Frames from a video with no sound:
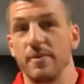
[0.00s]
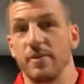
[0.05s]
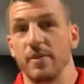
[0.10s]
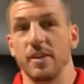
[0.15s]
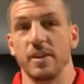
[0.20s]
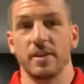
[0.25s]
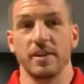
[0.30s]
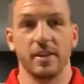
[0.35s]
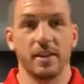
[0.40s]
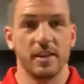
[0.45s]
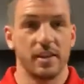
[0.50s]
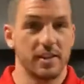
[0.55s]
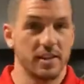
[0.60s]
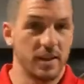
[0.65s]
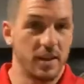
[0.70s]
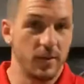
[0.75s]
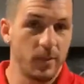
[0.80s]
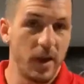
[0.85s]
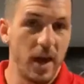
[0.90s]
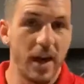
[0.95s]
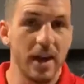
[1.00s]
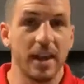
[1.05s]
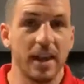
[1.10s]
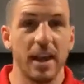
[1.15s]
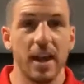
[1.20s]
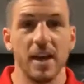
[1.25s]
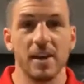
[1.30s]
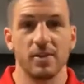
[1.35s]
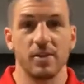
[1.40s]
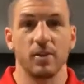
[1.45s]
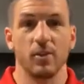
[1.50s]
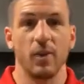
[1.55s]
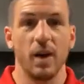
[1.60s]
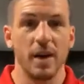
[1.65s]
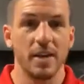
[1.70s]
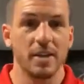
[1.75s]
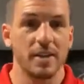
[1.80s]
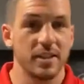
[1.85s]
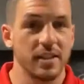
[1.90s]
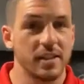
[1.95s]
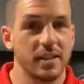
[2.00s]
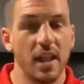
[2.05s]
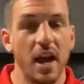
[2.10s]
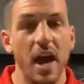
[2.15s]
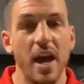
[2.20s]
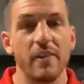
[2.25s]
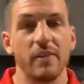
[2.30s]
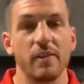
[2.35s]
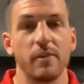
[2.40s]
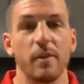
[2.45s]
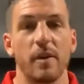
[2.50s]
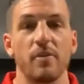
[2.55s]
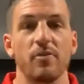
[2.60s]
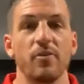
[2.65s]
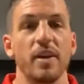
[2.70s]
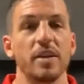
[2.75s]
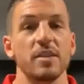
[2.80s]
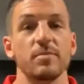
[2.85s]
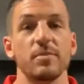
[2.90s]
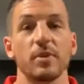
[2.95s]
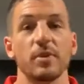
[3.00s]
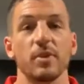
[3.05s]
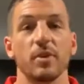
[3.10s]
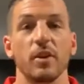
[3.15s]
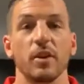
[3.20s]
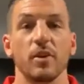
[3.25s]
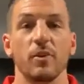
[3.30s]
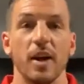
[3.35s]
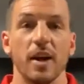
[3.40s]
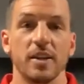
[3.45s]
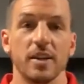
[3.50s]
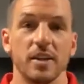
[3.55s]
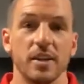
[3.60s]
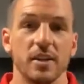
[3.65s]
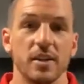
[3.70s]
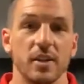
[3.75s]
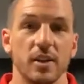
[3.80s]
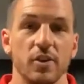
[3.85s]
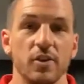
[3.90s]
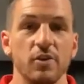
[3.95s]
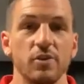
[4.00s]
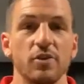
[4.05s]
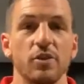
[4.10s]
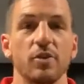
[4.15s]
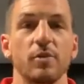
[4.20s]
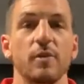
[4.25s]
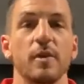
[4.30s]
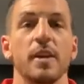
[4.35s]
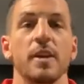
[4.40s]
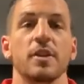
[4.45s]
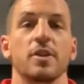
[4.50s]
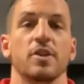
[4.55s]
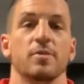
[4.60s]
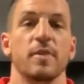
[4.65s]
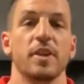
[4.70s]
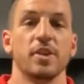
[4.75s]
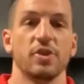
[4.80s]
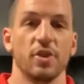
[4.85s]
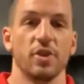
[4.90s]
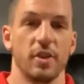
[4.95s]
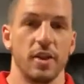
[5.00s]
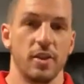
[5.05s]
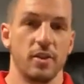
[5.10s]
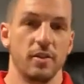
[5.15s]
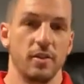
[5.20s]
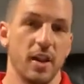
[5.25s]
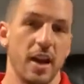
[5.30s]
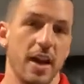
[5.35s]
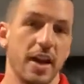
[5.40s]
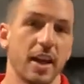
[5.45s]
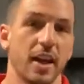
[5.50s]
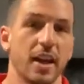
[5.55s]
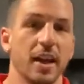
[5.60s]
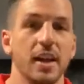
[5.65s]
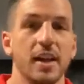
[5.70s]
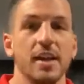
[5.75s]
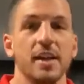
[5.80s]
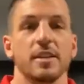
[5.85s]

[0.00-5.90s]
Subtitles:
if you're listening to this on a podcast, or you're watching this live on my Facebook, or you're watching this on YouTube, just make sure that you like,